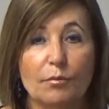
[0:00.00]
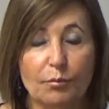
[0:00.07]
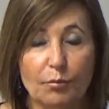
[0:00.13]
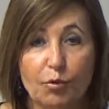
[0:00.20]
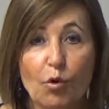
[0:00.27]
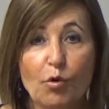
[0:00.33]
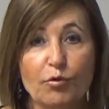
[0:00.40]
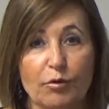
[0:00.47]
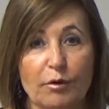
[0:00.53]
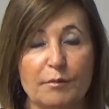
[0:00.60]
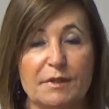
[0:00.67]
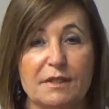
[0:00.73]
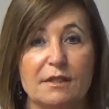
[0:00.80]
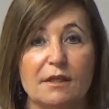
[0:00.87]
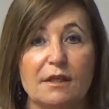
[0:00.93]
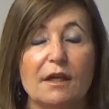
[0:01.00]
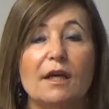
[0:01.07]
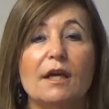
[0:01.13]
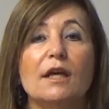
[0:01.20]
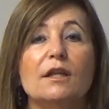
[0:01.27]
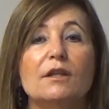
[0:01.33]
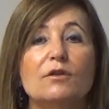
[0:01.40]
programs
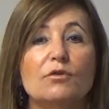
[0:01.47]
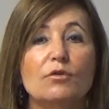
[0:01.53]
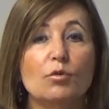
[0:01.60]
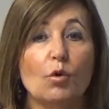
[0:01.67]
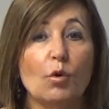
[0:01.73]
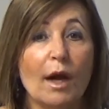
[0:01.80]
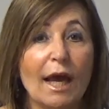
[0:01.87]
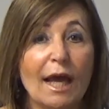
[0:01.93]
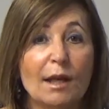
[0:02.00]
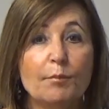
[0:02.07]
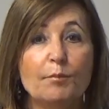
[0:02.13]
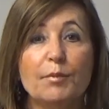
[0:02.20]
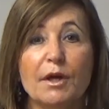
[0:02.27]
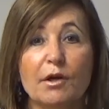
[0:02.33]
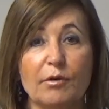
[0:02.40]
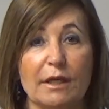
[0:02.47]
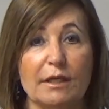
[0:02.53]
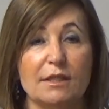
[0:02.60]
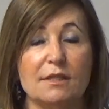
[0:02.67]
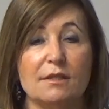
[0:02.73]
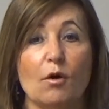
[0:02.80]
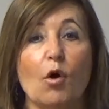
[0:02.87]
to help
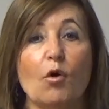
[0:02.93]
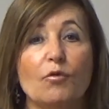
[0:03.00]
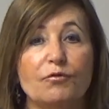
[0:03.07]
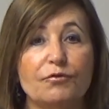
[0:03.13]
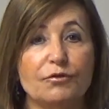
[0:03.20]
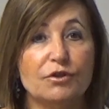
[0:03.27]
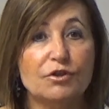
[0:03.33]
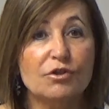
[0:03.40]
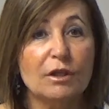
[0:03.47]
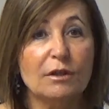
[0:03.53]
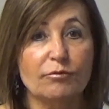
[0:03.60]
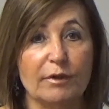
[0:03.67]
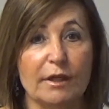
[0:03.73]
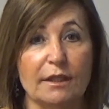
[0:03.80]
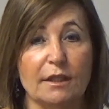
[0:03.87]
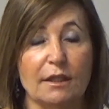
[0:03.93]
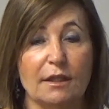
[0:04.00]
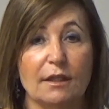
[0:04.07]
parents of children